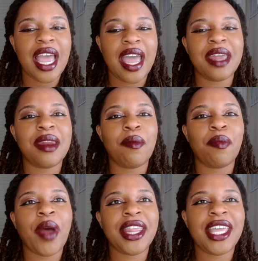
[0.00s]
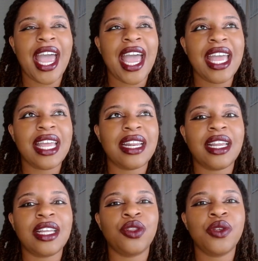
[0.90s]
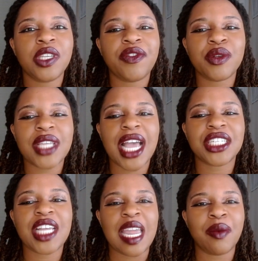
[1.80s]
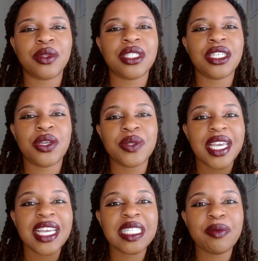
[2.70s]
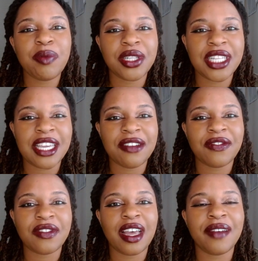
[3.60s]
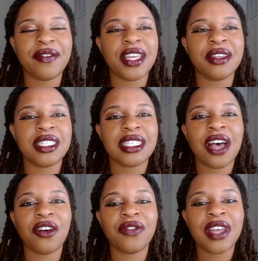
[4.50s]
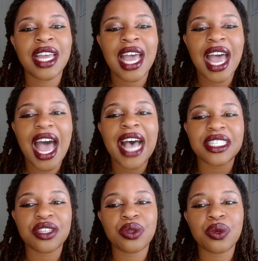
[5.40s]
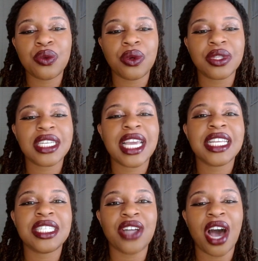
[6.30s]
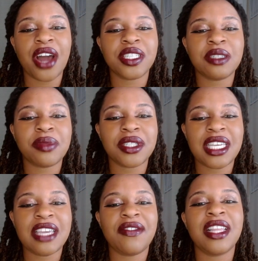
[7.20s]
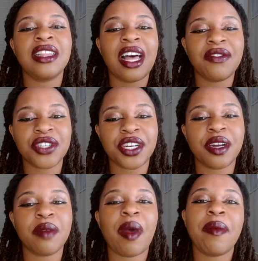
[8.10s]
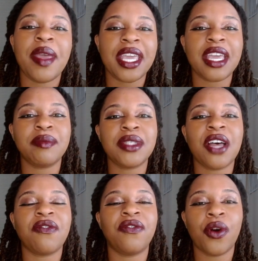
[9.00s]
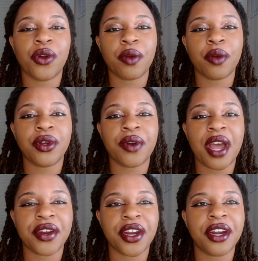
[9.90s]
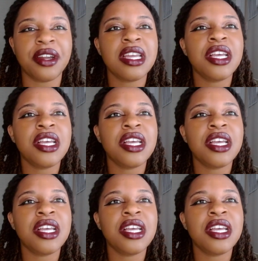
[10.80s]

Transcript: And by the end, Lucifer was actually able to use his belief of his self as a tool to get his daughter to believe he loves her by making himself vulnerable around her.